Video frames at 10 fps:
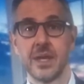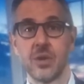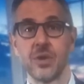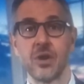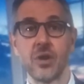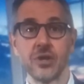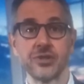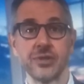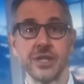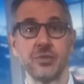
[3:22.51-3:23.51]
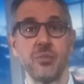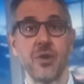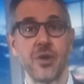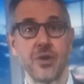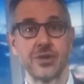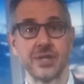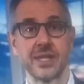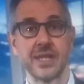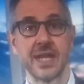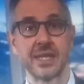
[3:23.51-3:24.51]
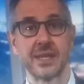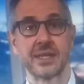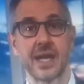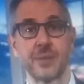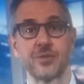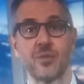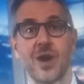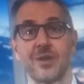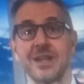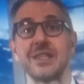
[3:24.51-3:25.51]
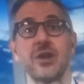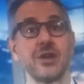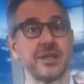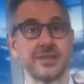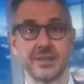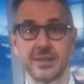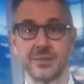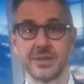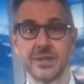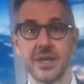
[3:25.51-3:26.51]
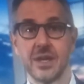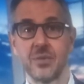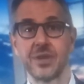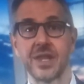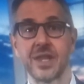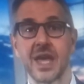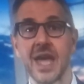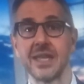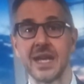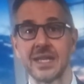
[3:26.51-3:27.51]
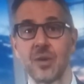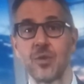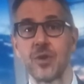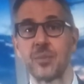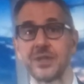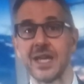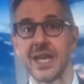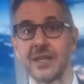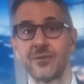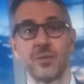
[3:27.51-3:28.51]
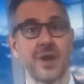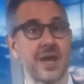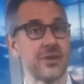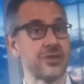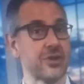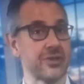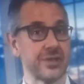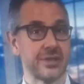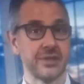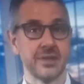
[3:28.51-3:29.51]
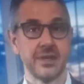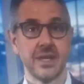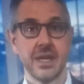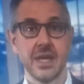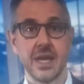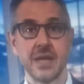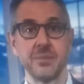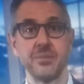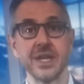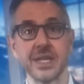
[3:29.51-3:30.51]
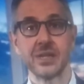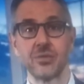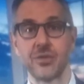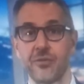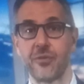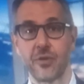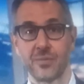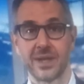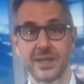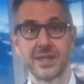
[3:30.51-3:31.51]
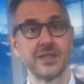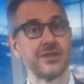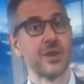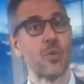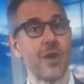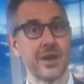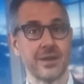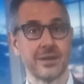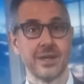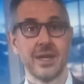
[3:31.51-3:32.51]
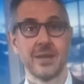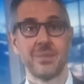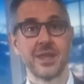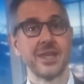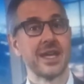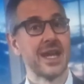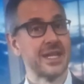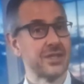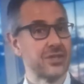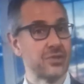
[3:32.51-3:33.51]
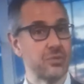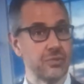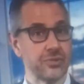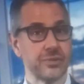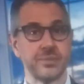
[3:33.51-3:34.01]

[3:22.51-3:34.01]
We also need to merge the data that comes from our internal systems with any data we obtained from other sources and bring it to the format that is required by the analysis tools.